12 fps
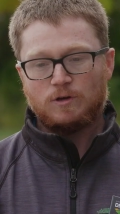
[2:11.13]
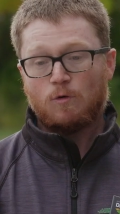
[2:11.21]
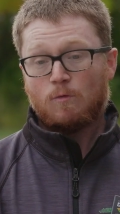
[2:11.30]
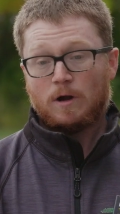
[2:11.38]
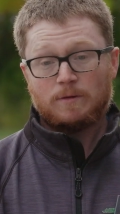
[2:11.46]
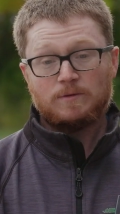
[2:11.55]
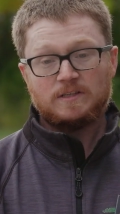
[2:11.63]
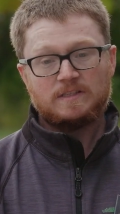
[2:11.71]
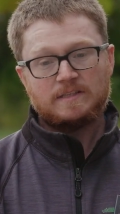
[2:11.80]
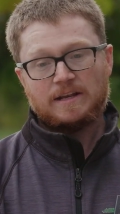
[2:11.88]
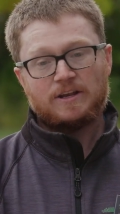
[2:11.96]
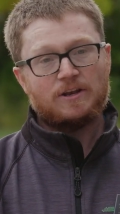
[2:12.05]
don't want to be
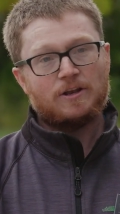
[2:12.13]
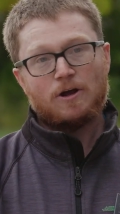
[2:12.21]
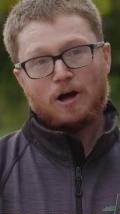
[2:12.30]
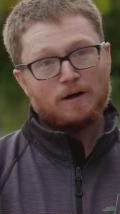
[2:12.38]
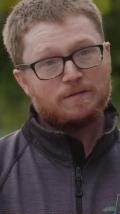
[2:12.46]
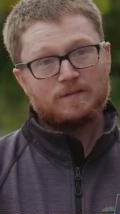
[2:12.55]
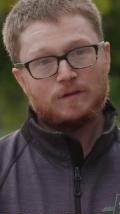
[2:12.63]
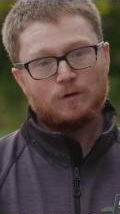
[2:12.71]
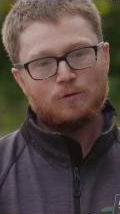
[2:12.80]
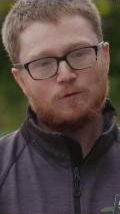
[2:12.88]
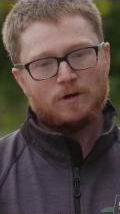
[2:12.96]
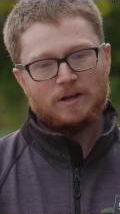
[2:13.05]
sending it off
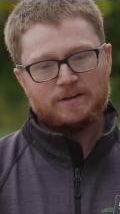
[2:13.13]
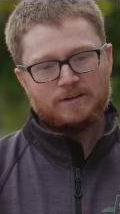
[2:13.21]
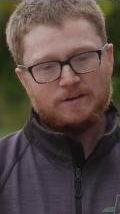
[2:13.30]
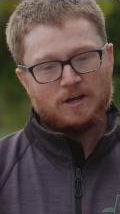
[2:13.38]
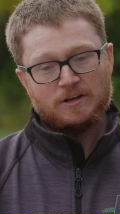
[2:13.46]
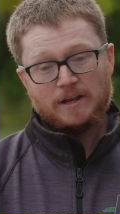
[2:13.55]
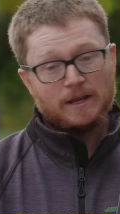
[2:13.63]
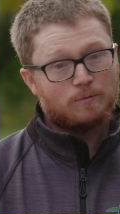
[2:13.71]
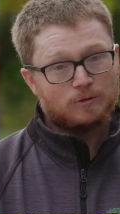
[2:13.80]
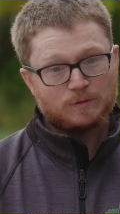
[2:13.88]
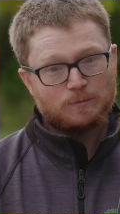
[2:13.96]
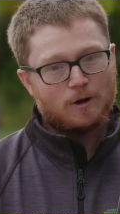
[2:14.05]
to a
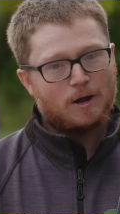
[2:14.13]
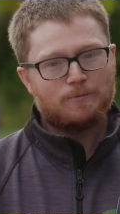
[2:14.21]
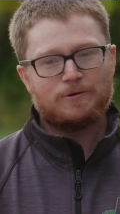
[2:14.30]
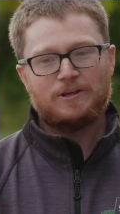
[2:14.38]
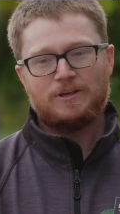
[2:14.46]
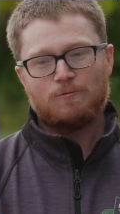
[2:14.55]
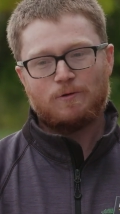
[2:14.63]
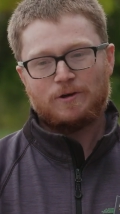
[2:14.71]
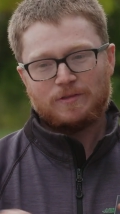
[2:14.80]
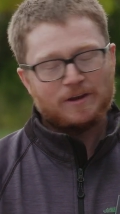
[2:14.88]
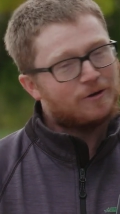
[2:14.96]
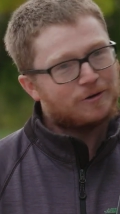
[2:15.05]
neighbor's property where
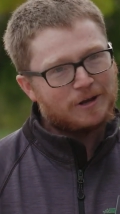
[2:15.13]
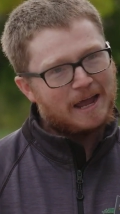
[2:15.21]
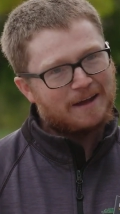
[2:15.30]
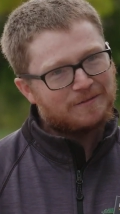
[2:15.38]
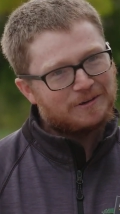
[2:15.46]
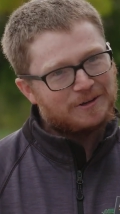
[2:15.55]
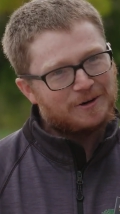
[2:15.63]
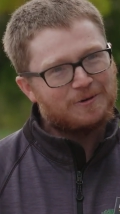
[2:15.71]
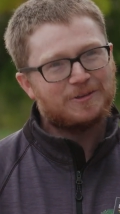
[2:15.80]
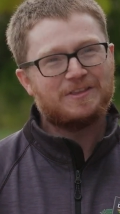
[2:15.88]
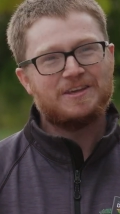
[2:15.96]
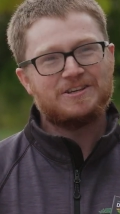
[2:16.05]
they're going to have to deal
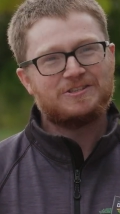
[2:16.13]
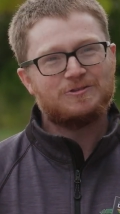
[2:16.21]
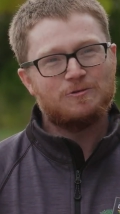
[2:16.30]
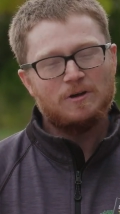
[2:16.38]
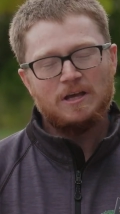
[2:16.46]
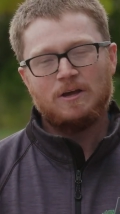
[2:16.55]
with the issue.